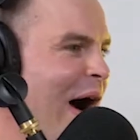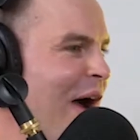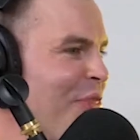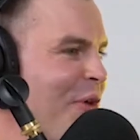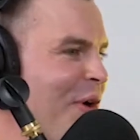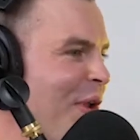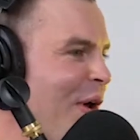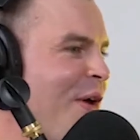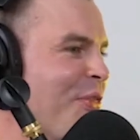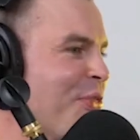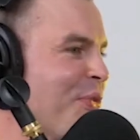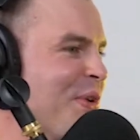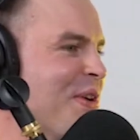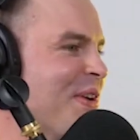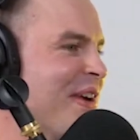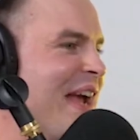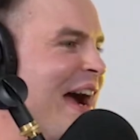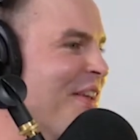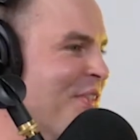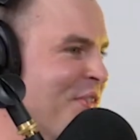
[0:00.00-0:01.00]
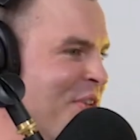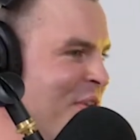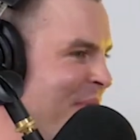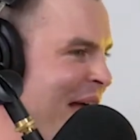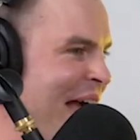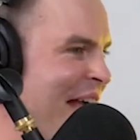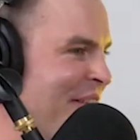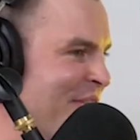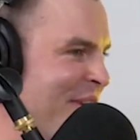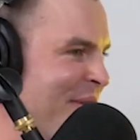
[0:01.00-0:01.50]
thought all 3 of you guys good
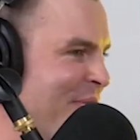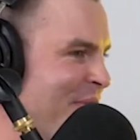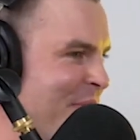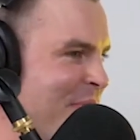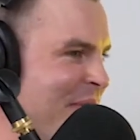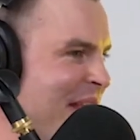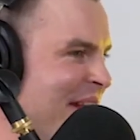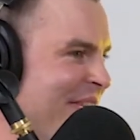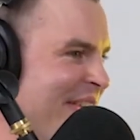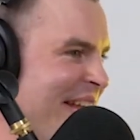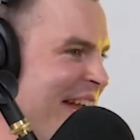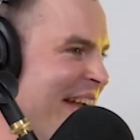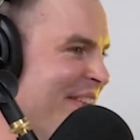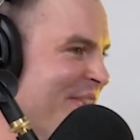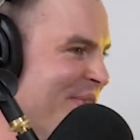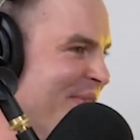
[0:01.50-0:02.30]
matchups to beat his ass.